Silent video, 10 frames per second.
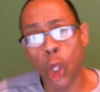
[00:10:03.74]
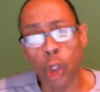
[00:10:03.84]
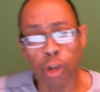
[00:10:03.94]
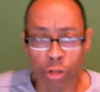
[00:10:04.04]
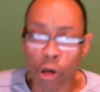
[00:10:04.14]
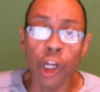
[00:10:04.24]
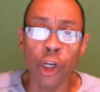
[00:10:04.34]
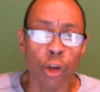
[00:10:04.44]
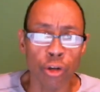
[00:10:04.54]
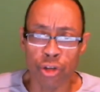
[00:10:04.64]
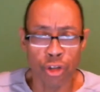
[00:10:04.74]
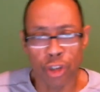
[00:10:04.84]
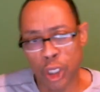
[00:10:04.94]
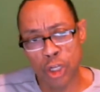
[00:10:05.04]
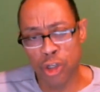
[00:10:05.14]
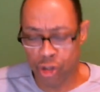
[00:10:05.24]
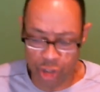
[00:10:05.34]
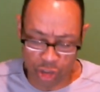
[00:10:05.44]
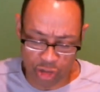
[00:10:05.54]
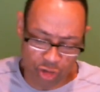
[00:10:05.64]
the grails. You
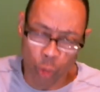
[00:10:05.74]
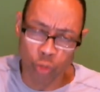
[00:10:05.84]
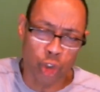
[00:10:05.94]
just don't